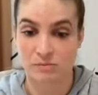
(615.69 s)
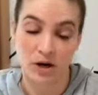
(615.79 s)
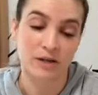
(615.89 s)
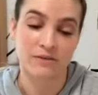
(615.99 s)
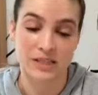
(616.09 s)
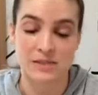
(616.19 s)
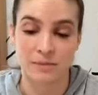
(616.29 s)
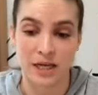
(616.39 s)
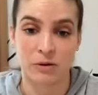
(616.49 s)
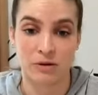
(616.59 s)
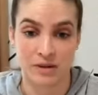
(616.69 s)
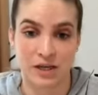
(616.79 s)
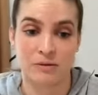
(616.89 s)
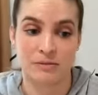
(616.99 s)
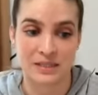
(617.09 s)
Part of it is manual
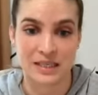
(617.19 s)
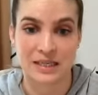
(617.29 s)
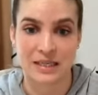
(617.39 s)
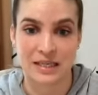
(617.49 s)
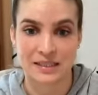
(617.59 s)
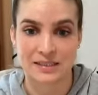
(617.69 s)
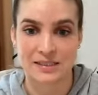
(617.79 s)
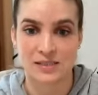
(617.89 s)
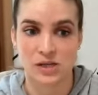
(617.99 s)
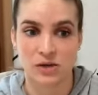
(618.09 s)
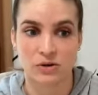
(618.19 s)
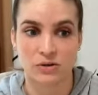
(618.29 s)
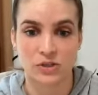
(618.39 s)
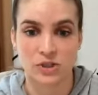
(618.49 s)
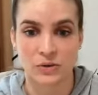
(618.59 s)
therapy techniques.
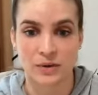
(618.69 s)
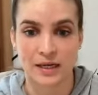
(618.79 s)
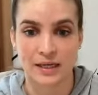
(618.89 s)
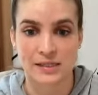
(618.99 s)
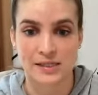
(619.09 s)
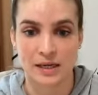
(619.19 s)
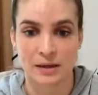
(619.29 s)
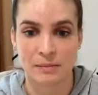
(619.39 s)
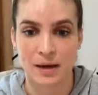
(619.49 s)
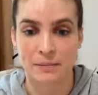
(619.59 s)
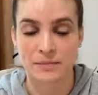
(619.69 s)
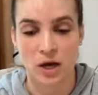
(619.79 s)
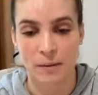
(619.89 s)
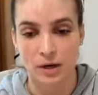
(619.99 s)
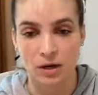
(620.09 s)
So doing some
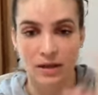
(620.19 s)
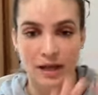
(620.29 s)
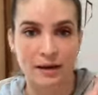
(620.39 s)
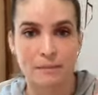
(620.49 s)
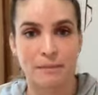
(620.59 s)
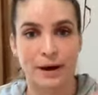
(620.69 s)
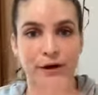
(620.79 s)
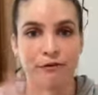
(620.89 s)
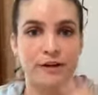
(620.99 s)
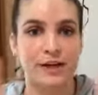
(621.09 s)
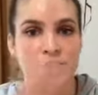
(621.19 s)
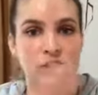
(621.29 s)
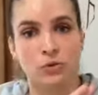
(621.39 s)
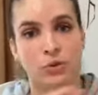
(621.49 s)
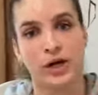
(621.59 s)
abdominal, like
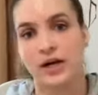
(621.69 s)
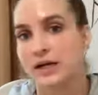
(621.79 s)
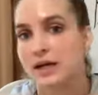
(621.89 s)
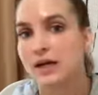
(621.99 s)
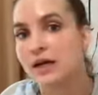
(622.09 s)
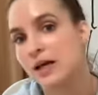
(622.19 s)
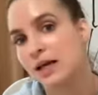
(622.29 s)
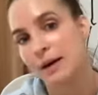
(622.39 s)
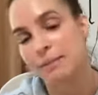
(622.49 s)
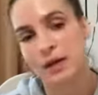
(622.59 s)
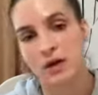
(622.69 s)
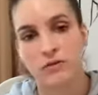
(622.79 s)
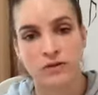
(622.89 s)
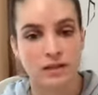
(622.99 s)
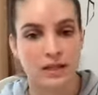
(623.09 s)
myofascial work, cupping
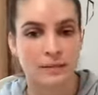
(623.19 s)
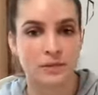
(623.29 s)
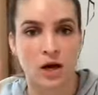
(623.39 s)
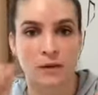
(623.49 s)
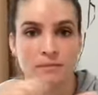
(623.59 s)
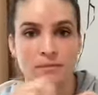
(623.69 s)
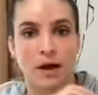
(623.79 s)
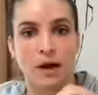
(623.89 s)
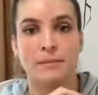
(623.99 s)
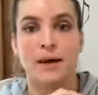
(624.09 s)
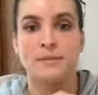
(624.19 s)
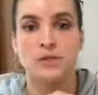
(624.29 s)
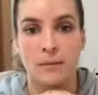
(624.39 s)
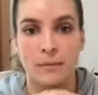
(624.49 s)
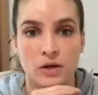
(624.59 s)
over the
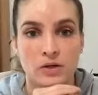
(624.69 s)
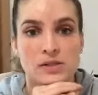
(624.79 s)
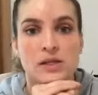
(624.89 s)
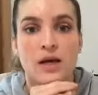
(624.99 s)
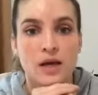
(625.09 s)
abdominals.